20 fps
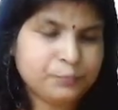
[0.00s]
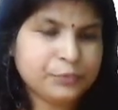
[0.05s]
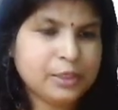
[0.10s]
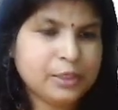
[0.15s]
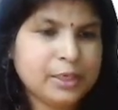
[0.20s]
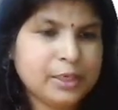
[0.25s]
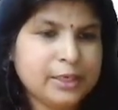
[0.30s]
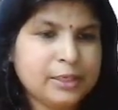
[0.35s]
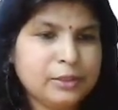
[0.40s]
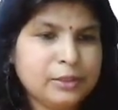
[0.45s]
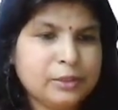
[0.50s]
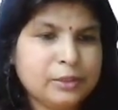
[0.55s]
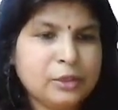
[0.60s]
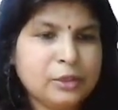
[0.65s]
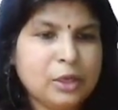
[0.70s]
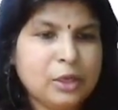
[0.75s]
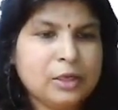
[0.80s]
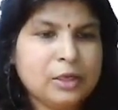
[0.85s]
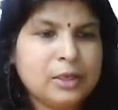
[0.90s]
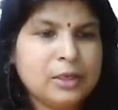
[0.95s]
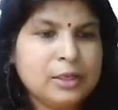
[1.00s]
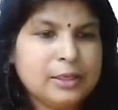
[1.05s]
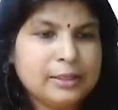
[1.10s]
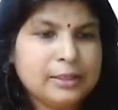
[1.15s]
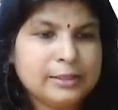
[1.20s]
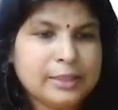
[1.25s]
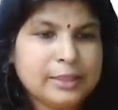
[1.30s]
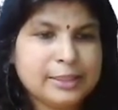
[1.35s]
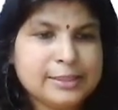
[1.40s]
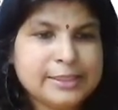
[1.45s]
Correct or not?
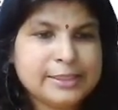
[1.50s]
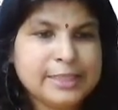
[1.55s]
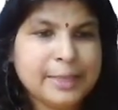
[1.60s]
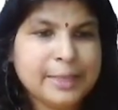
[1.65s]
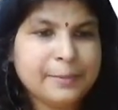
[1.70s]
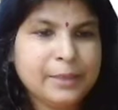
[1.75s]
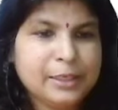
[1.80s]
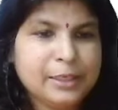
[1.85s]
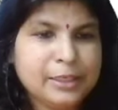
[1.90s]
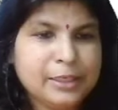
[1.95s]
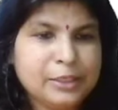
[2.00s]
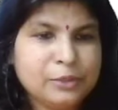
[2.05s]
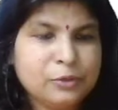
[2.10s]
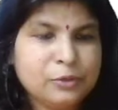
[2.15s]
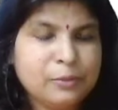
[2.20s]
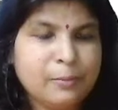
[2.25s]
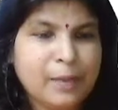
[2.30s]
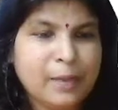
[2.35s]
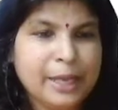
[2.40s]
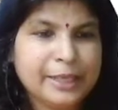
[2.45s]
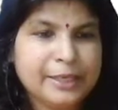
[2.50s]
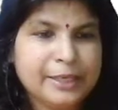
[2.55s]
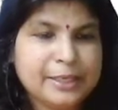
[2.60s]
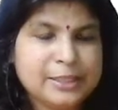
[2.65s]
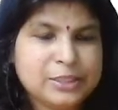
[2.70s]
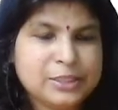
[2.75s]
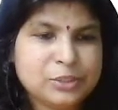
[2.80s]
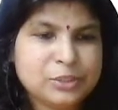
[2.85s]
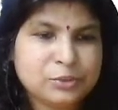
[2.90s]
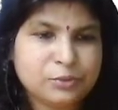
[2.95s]
Then 7 into
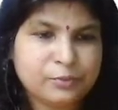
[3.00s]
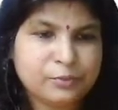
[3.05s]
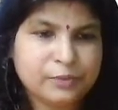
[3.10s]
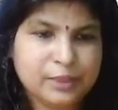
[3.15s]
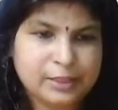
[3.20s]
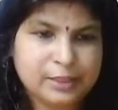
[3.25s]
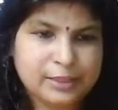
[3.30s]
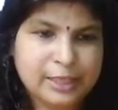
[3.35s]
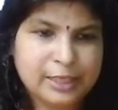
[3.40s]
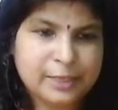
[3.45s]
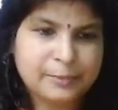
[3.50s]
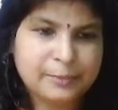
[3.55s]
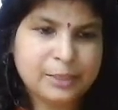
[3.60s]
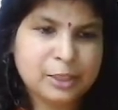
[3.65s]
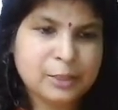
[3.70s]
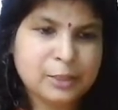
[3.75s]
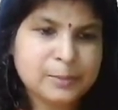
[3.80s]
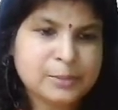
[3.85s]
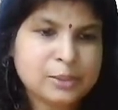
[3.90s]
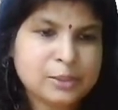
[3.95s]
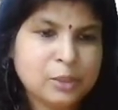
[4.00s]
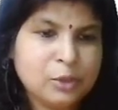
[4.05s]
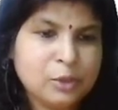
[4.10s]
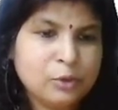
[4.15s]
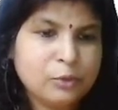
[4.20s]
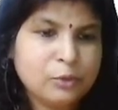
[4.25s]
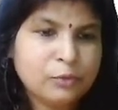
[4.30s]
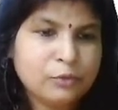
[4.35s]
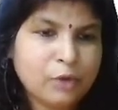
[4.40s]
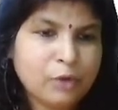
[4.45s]
minus 2v. That becomes
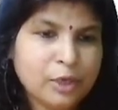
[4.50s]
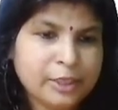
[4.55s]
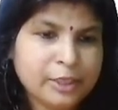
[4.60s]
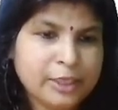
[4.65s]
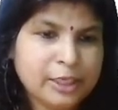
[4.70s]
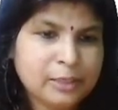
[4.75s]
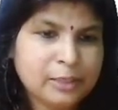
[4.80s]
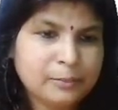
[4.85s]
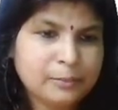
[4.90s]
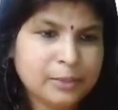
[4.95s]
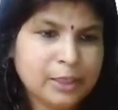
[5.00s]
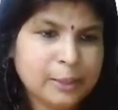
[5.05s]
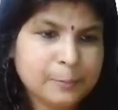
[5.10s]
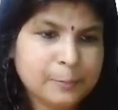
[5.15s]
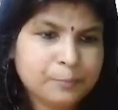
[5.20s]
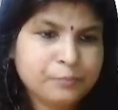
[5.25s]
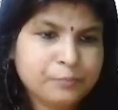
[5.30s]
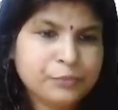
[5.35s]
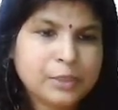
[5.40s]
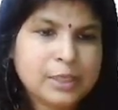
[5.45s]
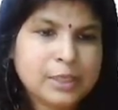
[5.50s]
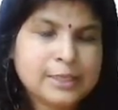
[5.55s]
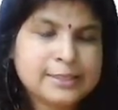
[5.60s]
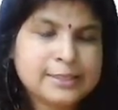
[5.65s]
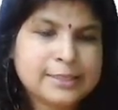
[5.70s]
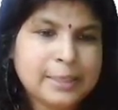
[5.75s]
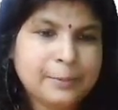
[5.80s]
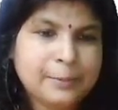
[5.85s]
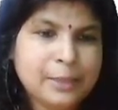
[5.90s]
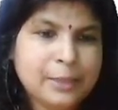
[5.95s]
14v.
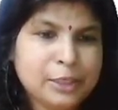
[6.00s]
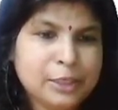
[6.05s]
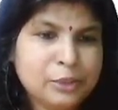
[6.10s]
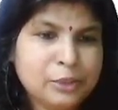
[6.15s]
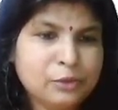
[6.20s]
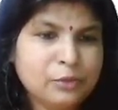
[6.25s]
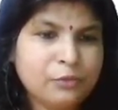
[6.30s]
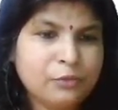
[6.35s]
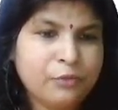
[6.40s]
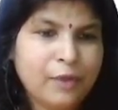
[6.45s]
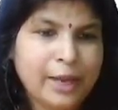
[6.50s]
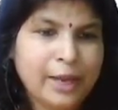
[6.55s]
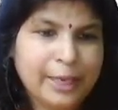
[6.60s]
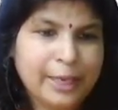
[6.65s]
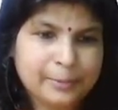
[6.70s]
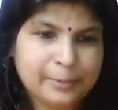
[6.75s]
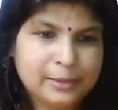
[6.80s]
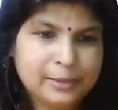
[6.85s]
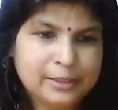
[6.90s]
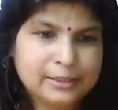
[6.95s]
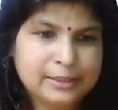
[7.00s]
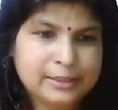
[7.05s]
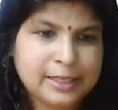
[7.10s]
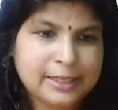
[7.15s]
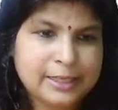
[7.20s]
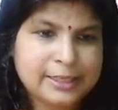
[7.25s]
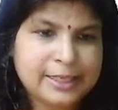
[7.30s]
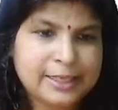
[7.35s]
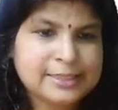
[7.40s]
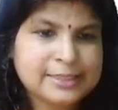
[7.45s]
7 into 5.
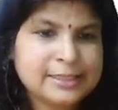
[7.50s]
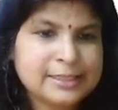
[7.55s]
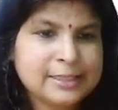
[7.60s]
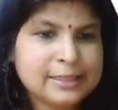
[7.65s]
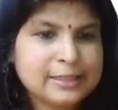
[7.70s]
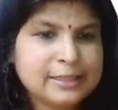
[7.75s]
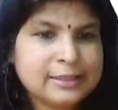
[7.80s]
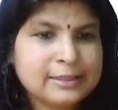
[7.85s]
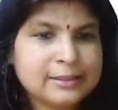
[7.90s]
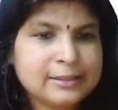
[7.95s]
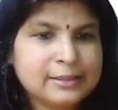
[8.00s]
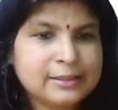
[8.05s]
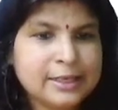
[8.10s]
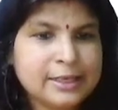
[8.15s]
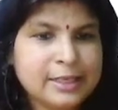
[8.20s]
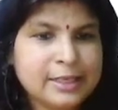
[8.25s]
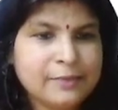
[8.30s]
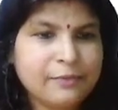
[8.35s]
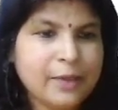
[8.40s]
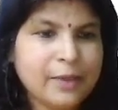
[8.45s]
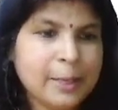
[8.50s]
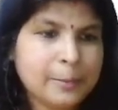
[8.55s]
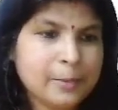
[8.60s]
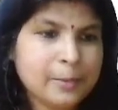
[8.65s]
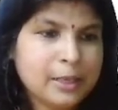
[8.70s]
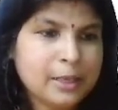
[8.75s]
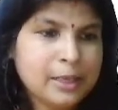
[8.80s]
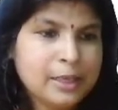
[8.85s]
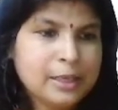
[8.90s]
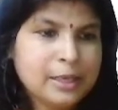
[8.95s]
That is 35.
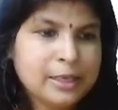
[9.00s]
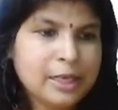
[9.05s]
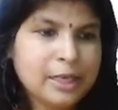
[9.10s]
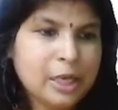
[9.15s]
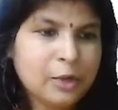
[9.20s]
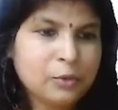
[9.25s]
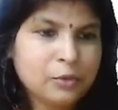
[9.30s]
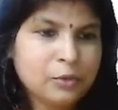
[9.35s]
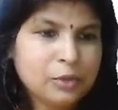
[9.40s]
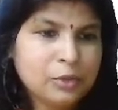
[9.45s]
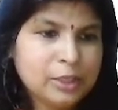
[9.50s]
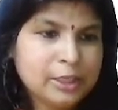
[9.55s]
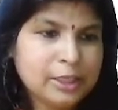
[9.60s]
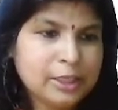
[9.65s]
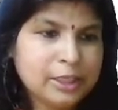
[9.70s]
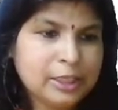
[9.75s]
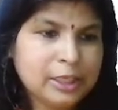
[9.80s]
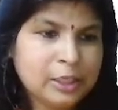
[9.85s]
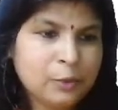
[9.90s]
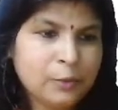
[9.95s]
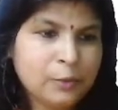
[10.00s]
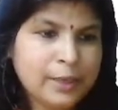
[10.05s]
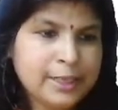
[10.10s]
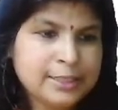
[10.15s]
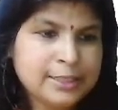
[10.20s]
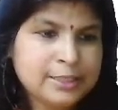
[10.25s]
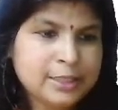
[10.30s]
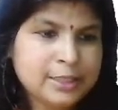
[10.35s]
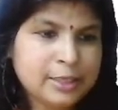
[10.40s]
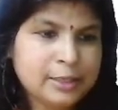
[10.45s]
Now
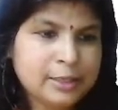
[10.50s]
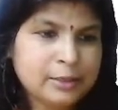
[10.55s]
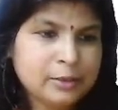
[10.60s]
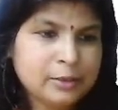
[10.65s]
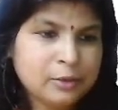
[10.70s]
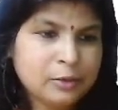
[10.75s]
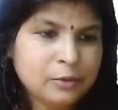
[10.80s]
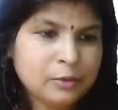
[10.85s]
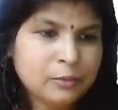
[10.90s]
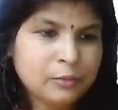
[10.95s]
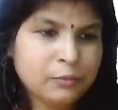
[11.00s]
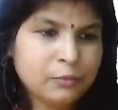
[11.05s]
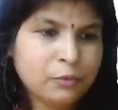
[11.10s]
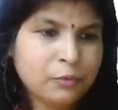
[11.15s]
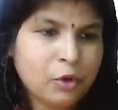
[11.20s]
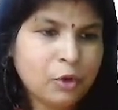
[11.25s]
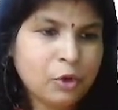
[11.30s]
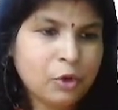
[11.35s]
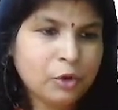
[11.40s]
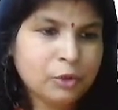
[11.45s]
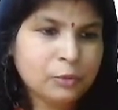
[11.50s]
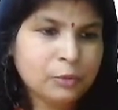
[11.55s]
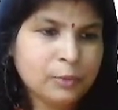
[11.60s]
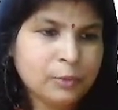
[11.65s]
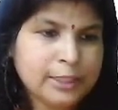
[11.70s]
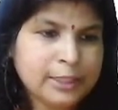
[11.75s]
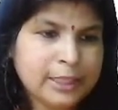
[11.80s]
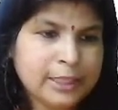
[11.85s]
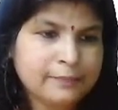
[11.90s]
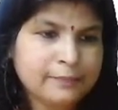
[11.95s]
equation 4,
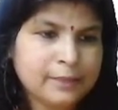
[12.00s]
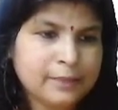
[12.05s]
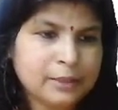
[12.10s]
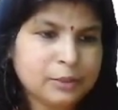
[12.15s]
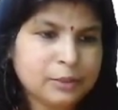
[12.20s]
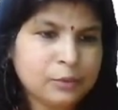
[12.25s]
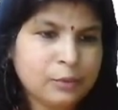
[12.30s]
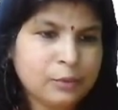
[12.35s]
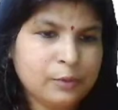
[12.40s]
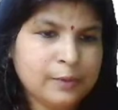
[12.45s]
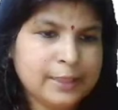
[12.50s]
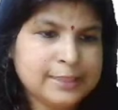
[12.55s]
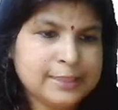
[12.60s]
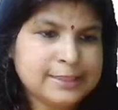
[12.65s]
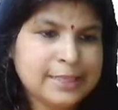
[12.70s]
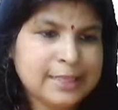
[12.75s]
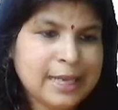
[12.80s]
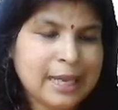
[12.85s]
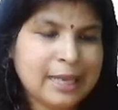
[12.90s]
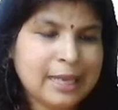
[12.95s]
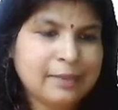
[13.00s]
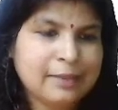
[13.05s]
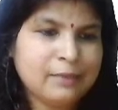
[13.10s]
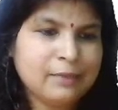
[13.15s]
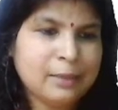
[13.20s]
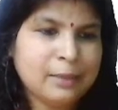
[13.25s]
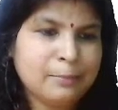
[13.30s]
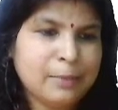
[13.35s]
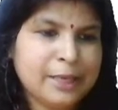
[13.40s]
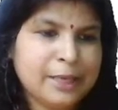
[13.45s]
what I will do is I
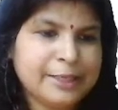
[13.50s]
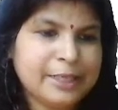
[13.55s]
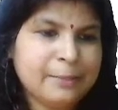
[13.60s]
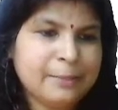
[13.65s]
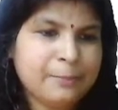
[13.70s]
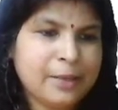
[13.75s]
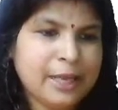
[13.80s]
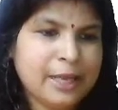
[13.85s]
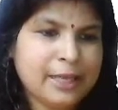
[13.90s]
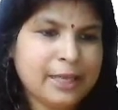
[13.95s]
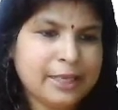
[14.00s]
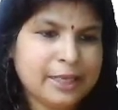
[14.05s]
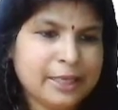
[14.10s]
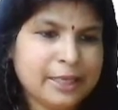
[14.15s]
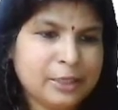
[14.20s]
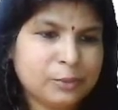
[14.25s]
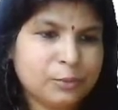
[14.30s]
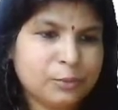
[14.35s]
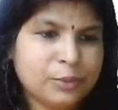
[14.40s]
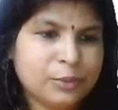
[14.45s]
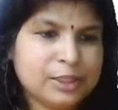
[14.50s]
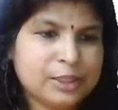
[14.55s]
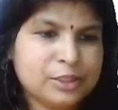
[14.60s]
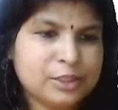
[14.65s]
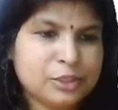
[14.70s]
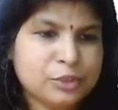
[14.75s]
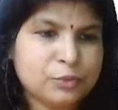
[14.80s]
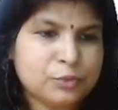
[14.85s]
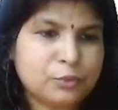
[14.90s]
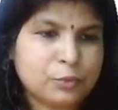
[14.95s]
will multiply it with
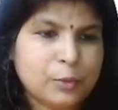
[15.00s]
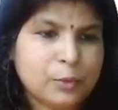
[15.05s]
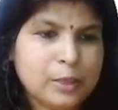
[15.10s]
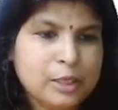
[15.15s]
2.